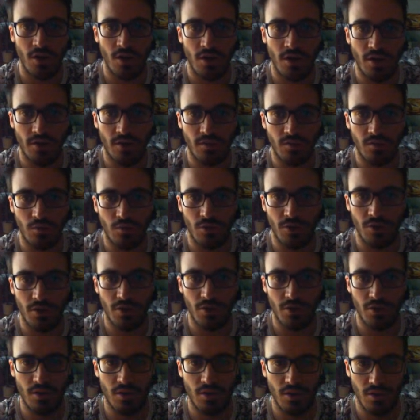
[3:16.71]
excluded
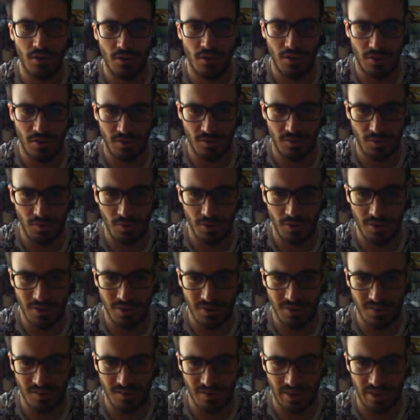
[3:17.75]

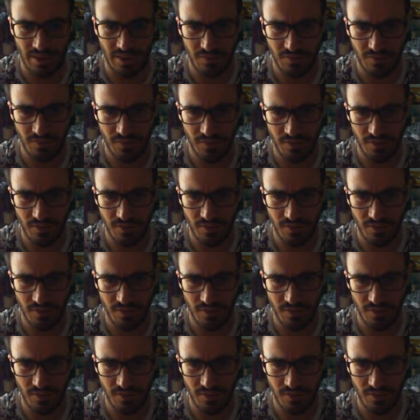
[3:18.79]
itself